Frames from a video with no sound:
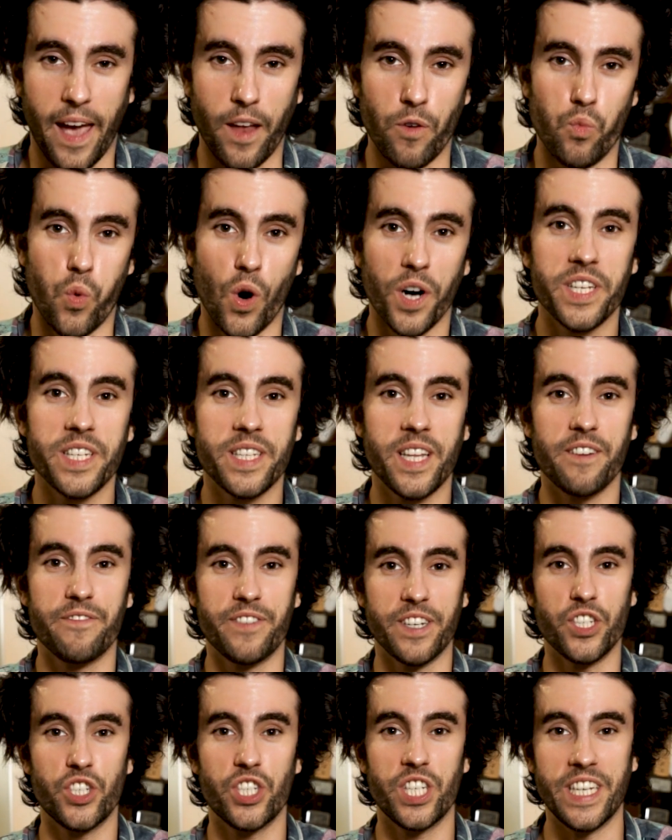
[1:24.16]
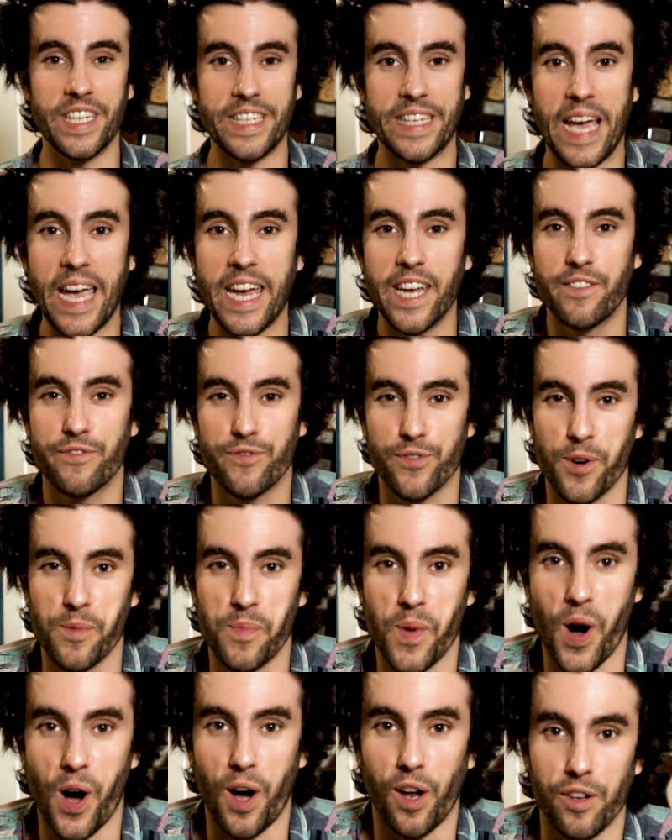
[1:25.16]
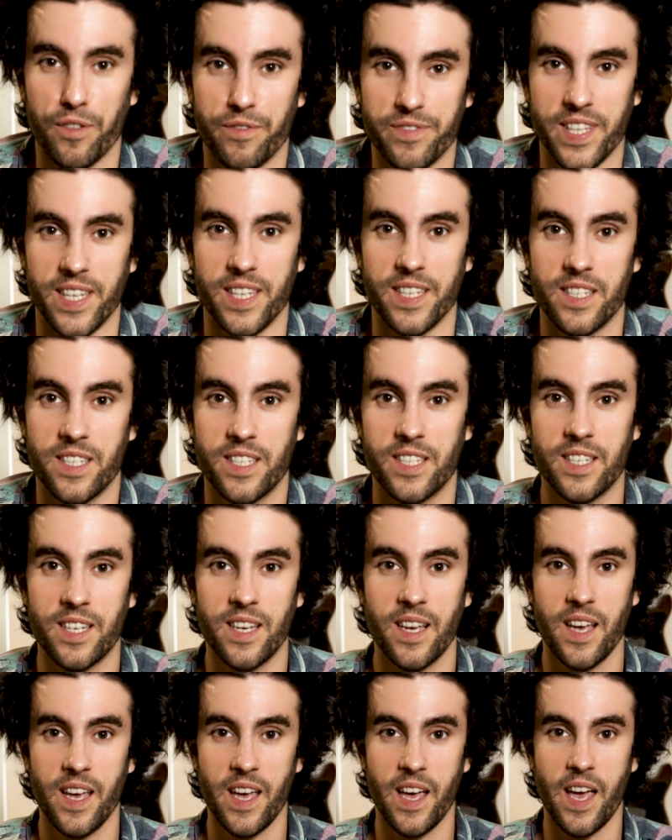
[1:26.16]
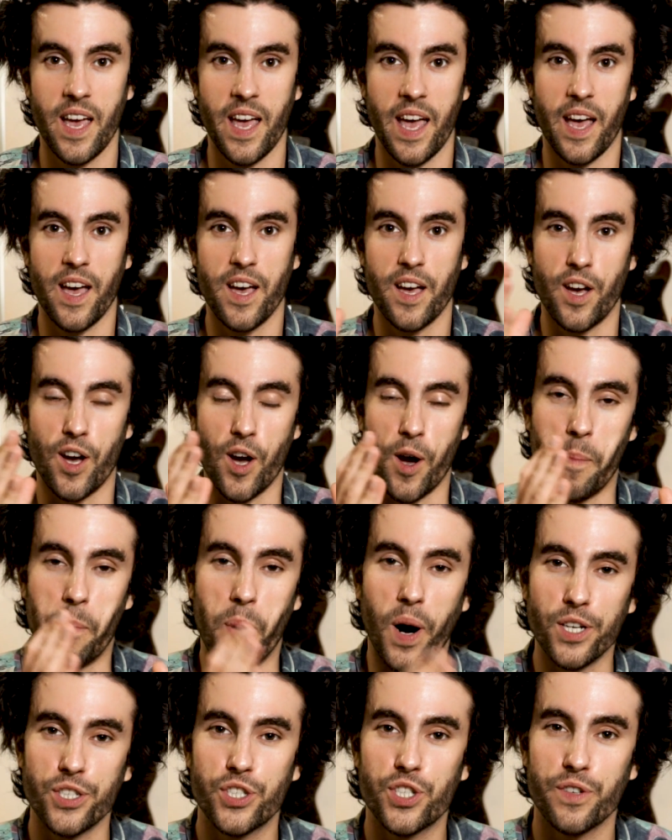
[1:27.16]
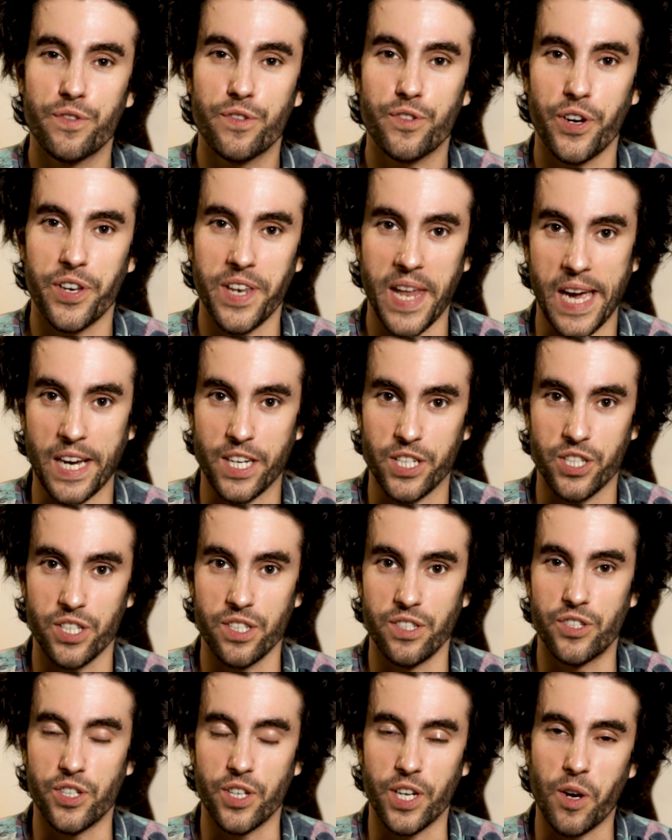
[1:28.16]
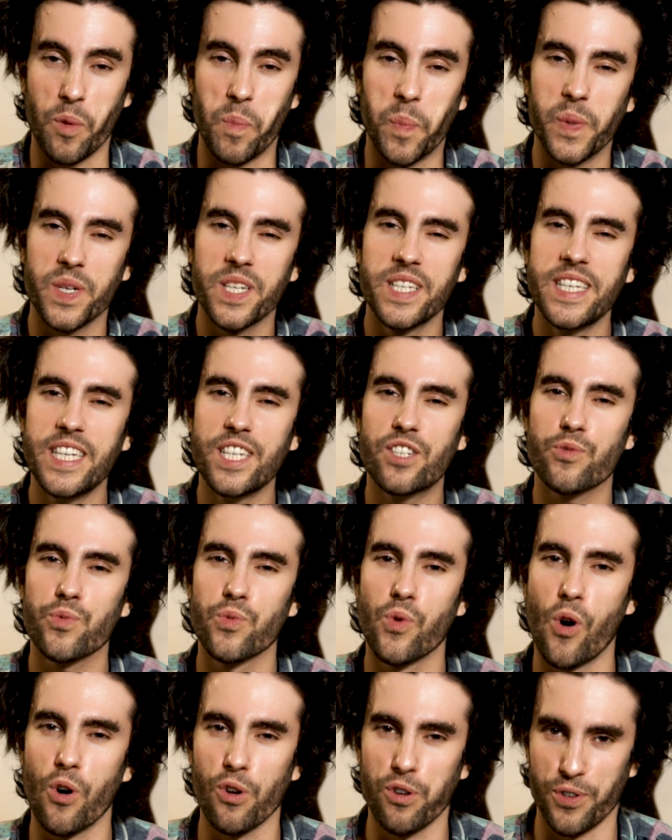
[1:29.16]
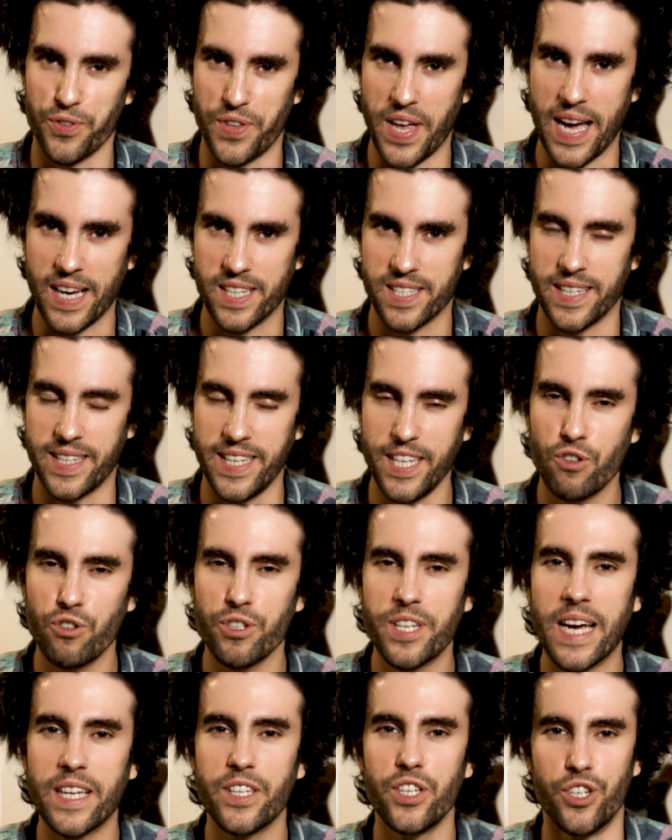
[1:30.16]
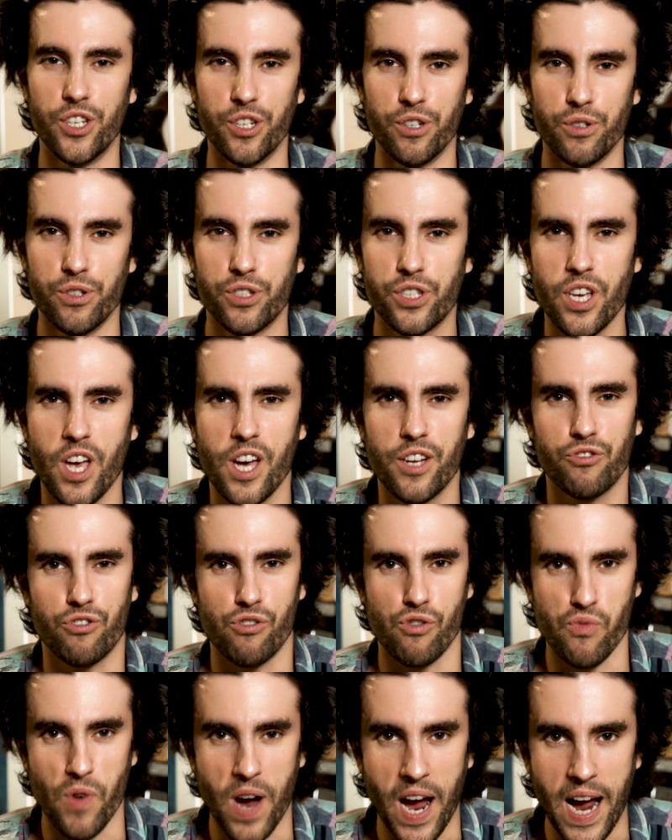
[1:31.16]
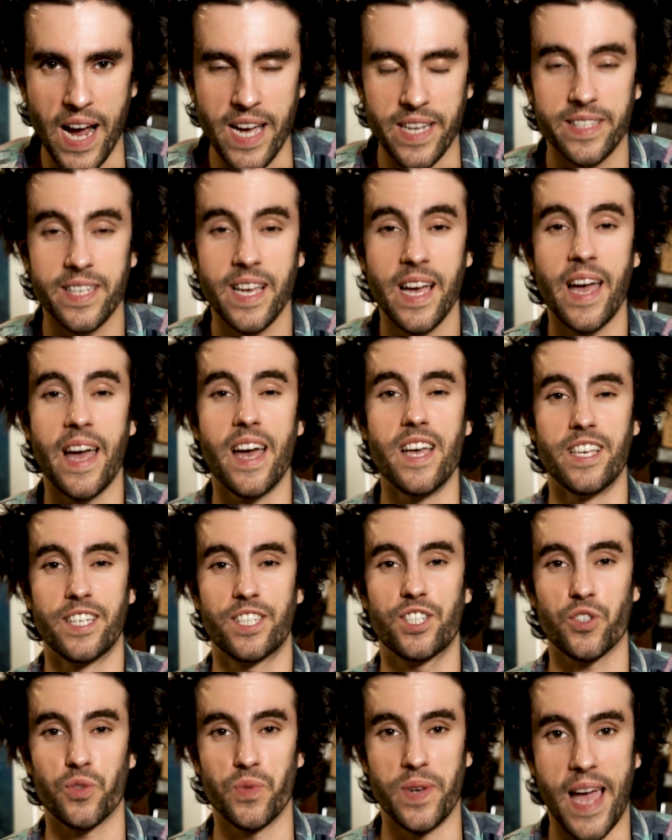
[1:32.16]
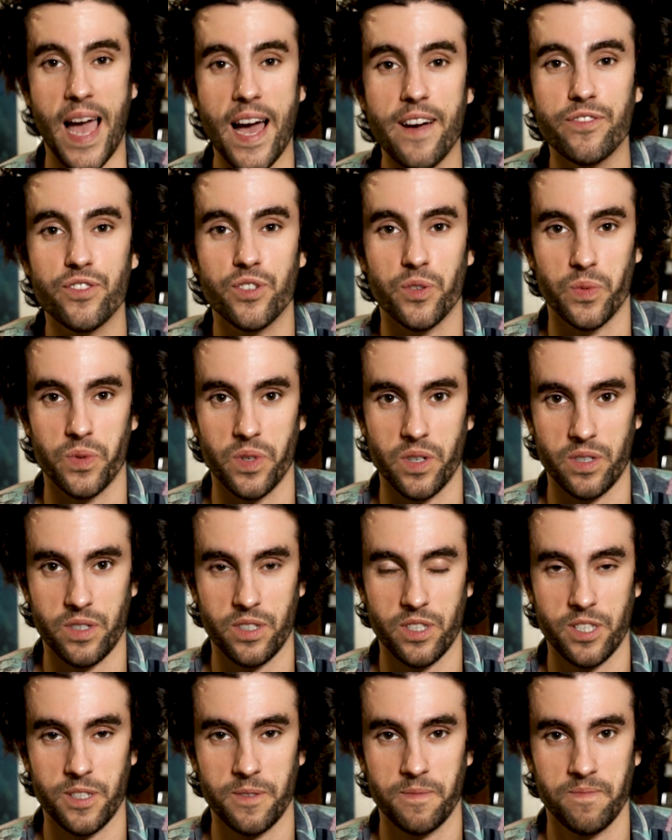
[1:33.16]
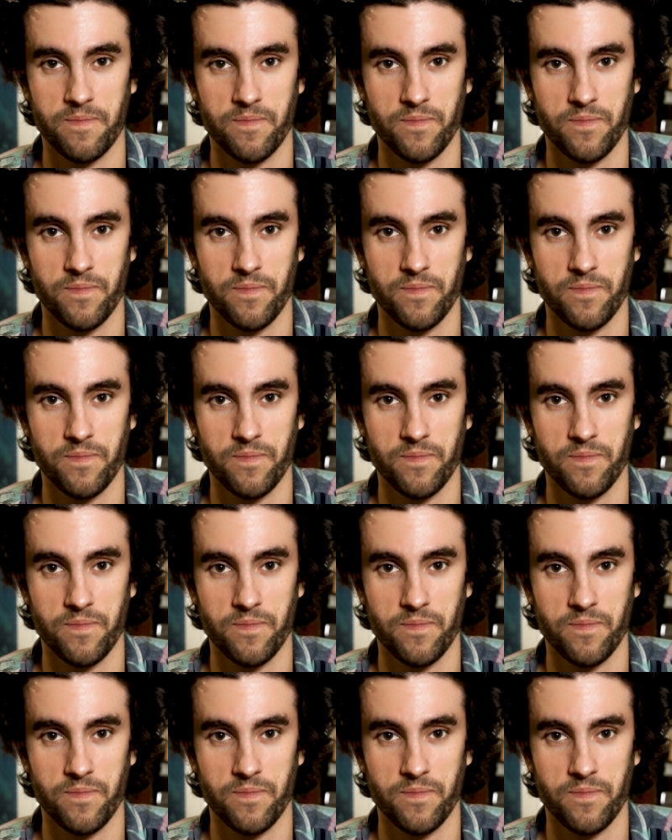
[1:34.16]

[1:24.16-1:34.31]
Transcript: And what did da Vinci gain from all of this? A bunch of connections, a complete Rolodex that he could then use to write history afterwards.